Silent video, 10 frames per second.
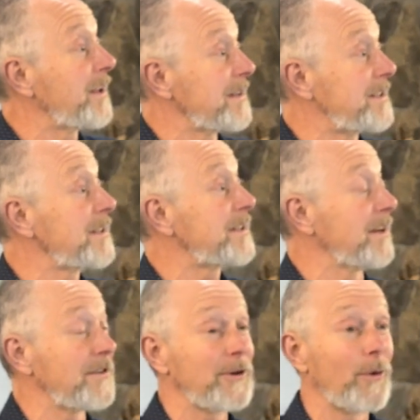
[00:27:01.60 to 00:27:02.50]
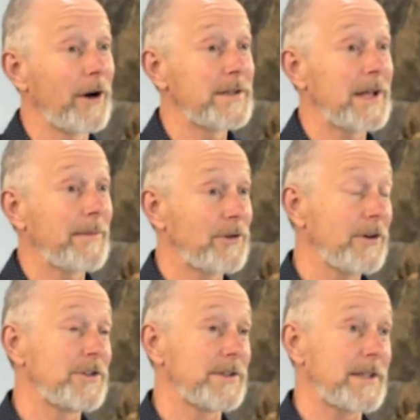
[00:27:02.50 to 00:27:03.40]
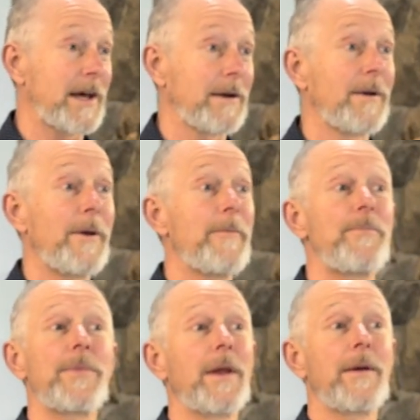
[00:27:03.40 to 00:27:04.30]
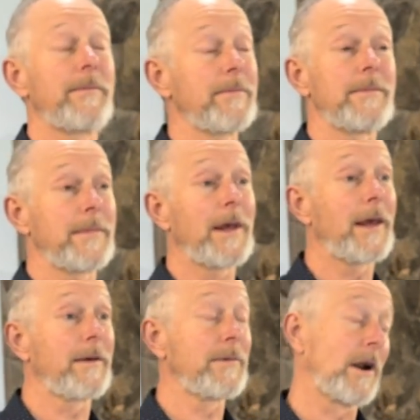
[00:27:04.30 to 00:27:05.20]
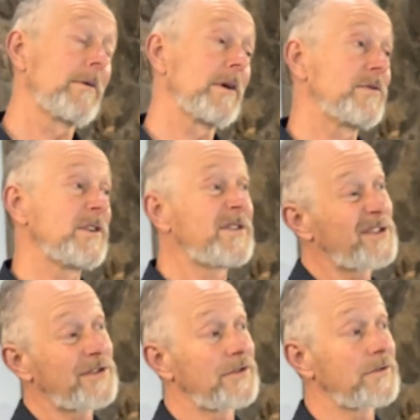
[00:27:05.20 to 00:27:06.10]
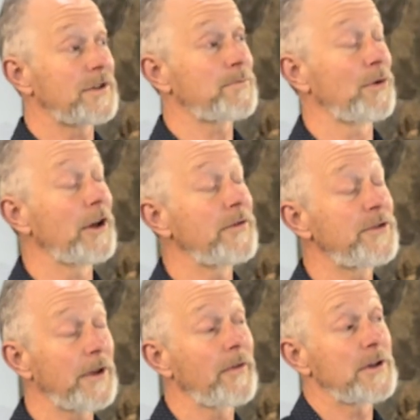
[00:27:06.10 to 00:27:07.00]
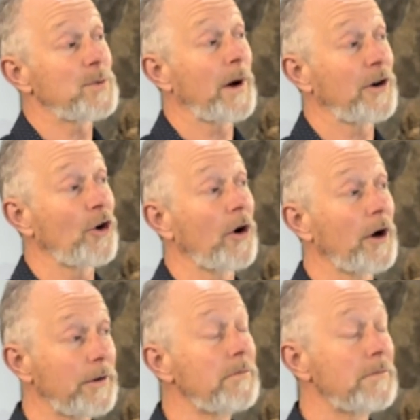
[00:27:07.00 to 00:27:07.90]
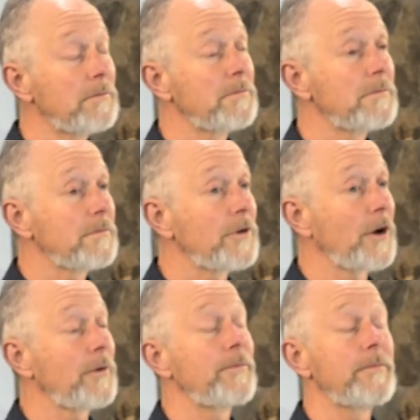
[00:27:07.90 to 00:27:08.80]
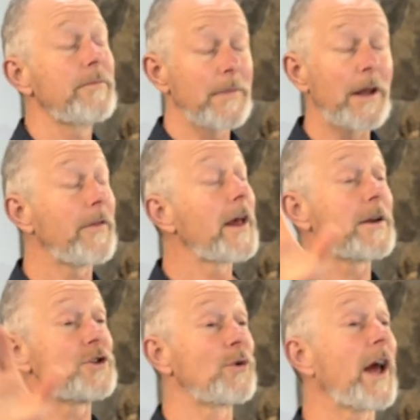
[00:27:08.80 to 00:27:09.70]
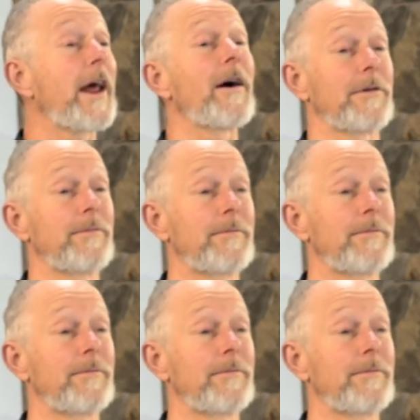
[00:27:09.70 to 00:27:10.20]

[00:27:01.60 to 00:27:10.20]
consistent to what Islam teaches, that, you know, if she just believes that there's one God, you know, in the end she'll get out.